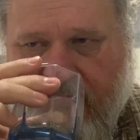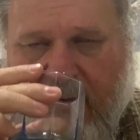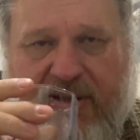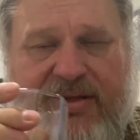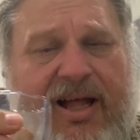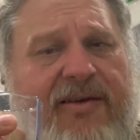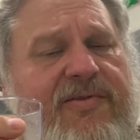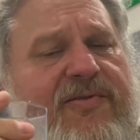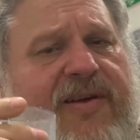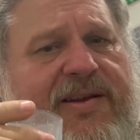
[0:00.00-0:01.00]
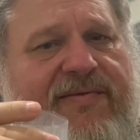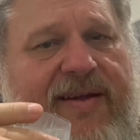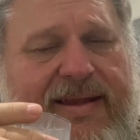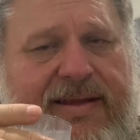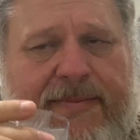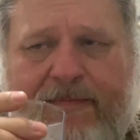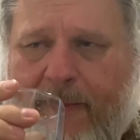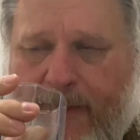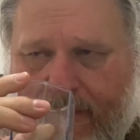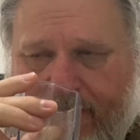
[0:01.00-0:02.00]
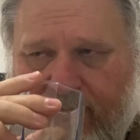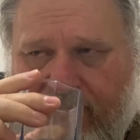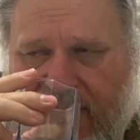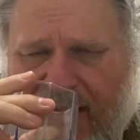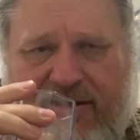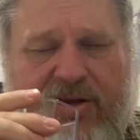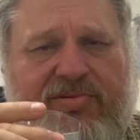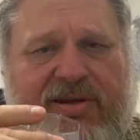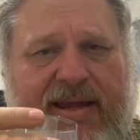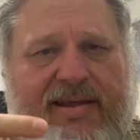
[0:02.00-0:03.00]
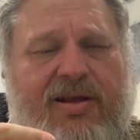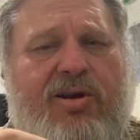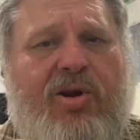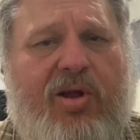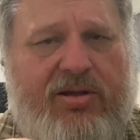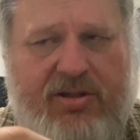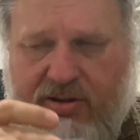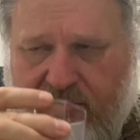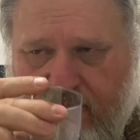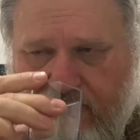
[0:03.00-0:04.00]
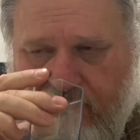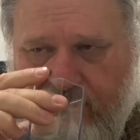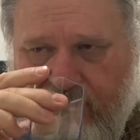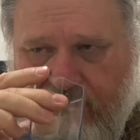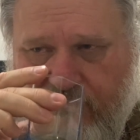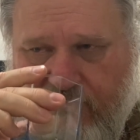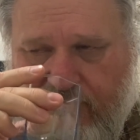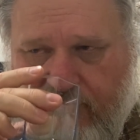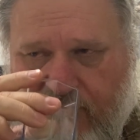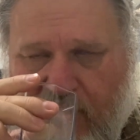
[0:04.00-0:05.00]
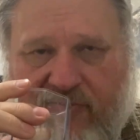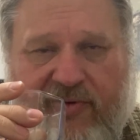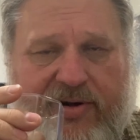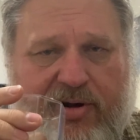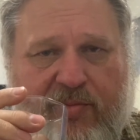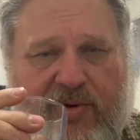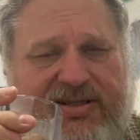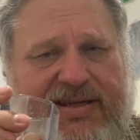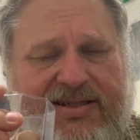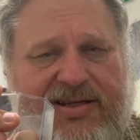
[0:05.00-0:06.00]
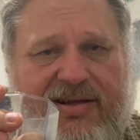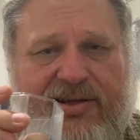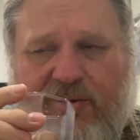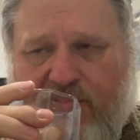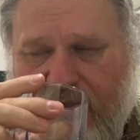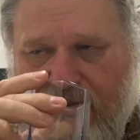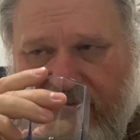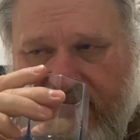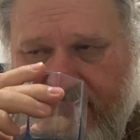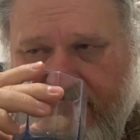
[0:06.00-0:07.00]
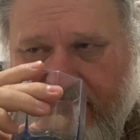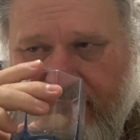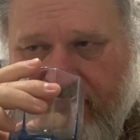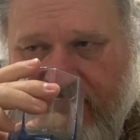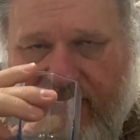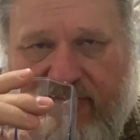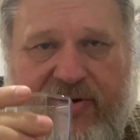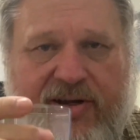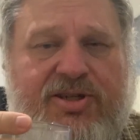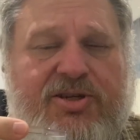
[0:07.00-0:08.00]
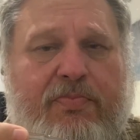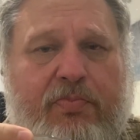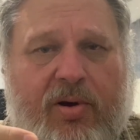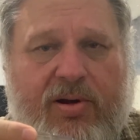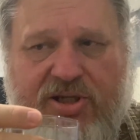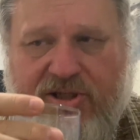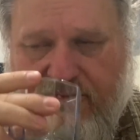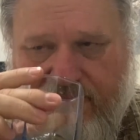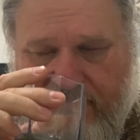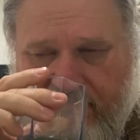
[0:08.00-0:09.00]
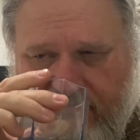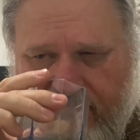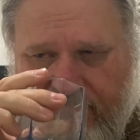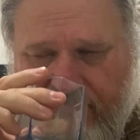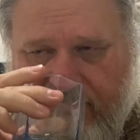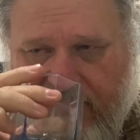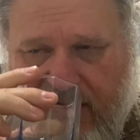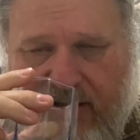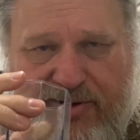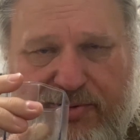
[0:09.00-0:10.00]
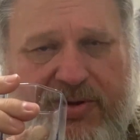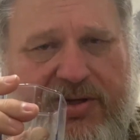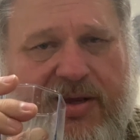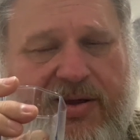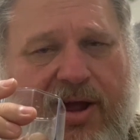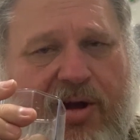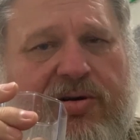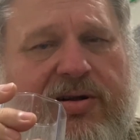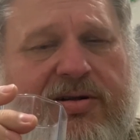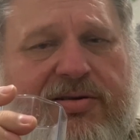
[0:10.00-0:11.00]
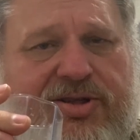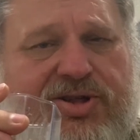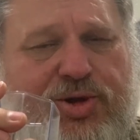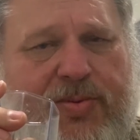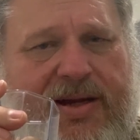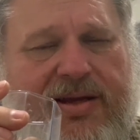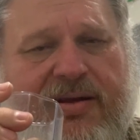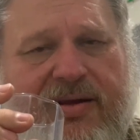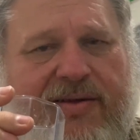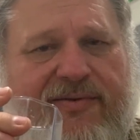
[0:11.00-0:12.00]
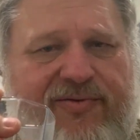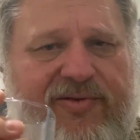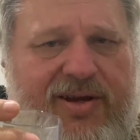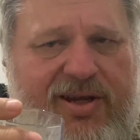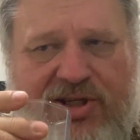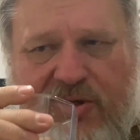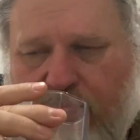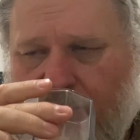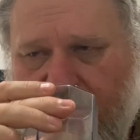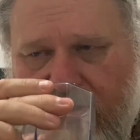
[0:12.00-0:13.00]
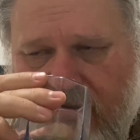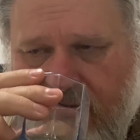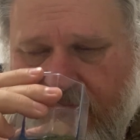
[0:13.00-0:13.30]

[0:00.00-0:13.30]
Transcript: But other than that, I don't get a lot of aromas. There's a little bit of a furniture polish, a little bit oak sweet furniture polish.